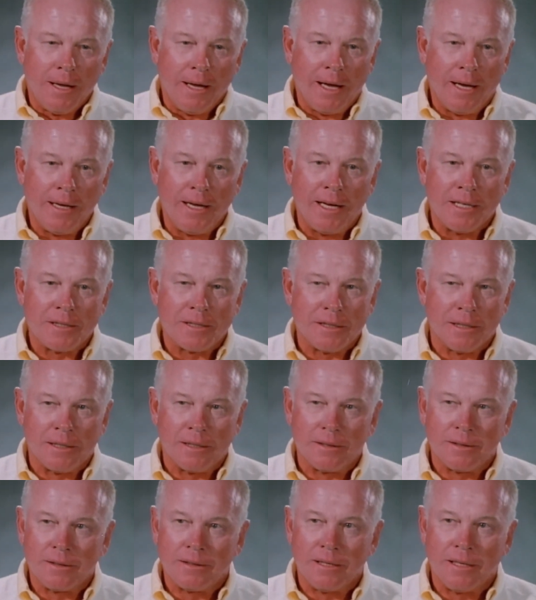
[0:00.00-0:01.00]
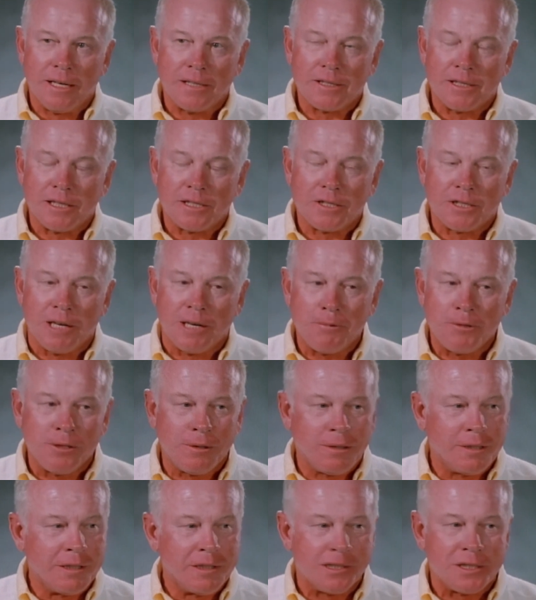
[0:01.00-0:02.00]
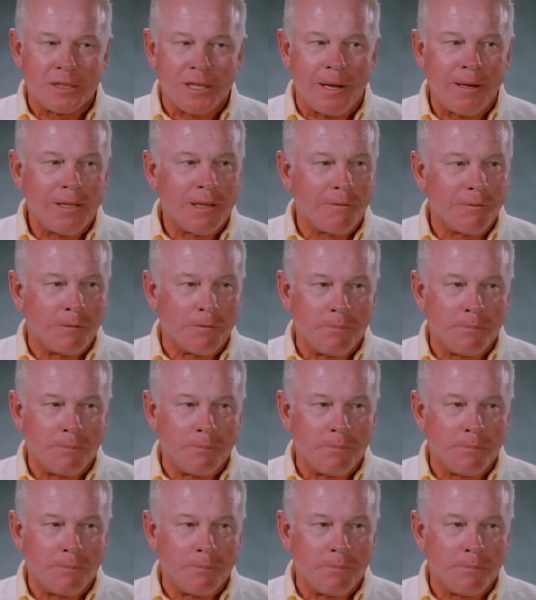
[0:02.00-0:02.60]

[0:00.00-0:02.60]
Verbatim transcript: and has, uh, has exceptional instinctive